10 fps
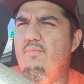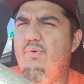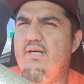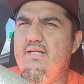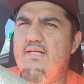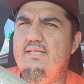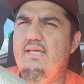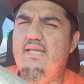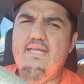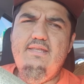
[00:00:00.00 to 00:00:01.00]
But uh,
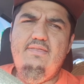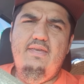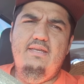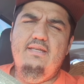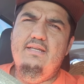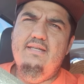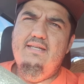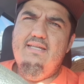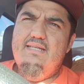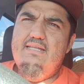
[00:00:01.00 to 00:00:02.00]
like anything,
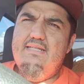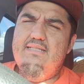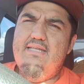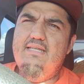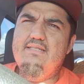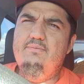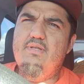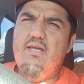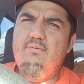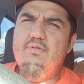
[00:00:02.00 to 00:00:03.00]
it takes some
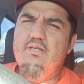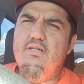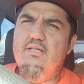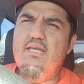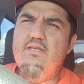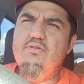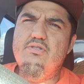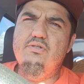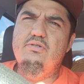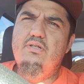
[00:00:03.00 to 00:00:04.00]
time to get
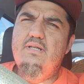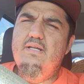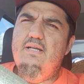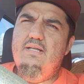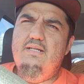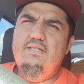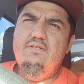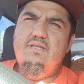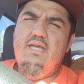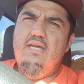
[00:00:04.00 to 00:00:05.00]
used to. Uh,
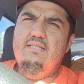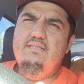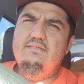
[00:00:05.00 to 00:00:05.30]
you can't